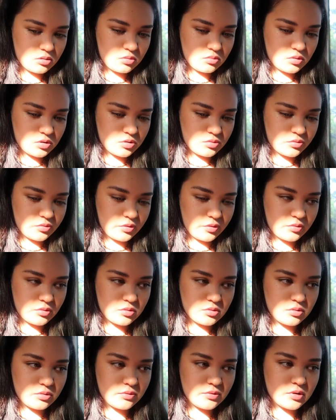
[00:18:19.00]
Which one do I
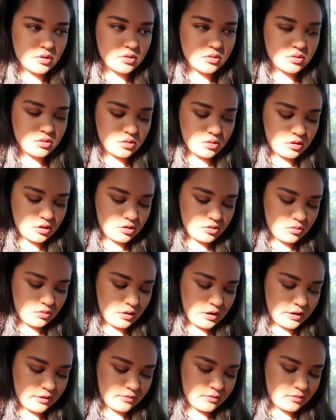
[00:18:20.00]
want to do first? Let's do
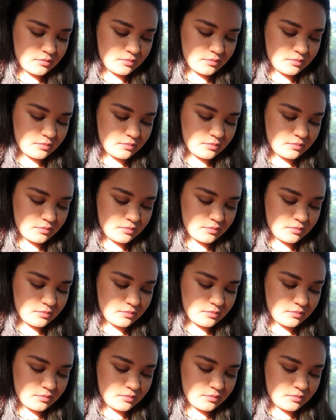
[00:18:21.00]
left.